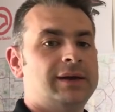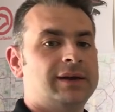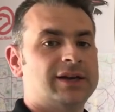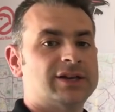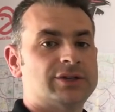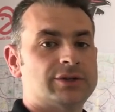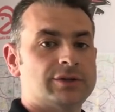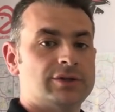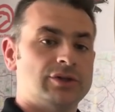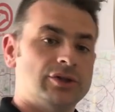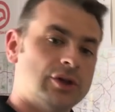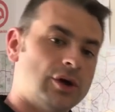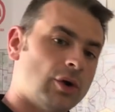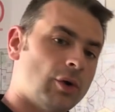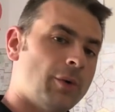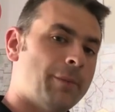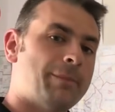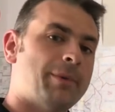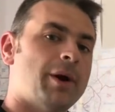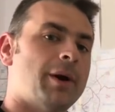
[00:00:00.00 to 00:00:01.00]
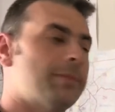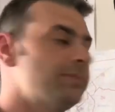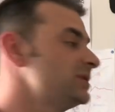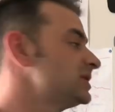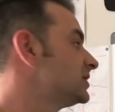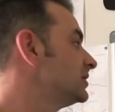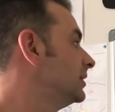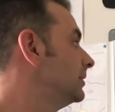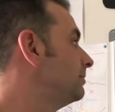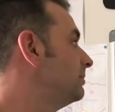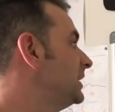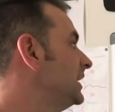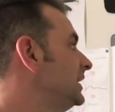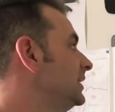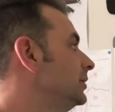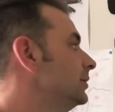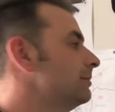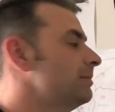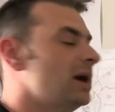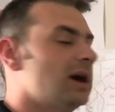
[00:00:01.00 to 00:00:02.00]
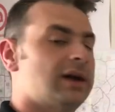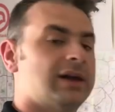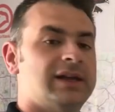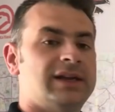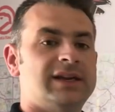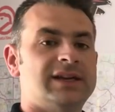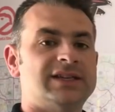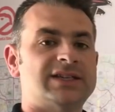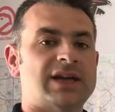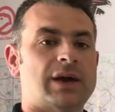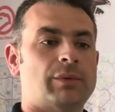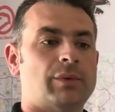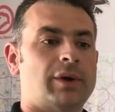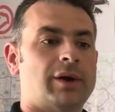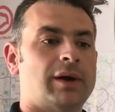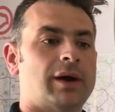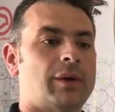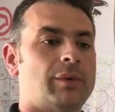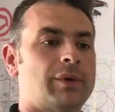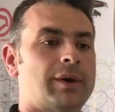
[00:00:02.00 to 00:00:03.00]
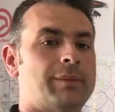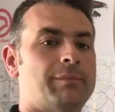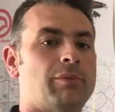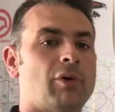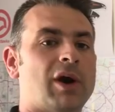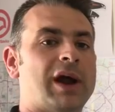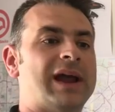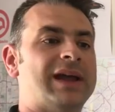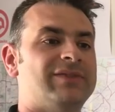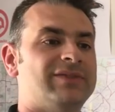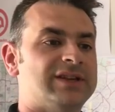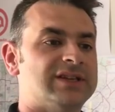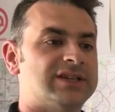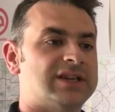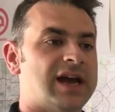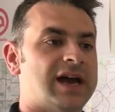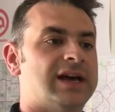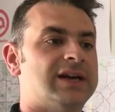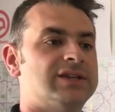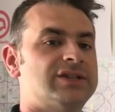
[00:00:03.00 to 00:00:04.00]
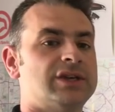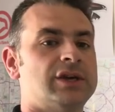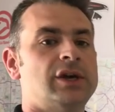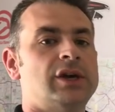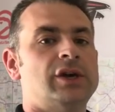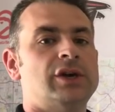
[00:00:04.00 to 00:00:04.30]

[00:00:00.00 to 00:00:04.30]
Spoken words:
Because the whole purpose of the P-New bucket is I want to brand these guys.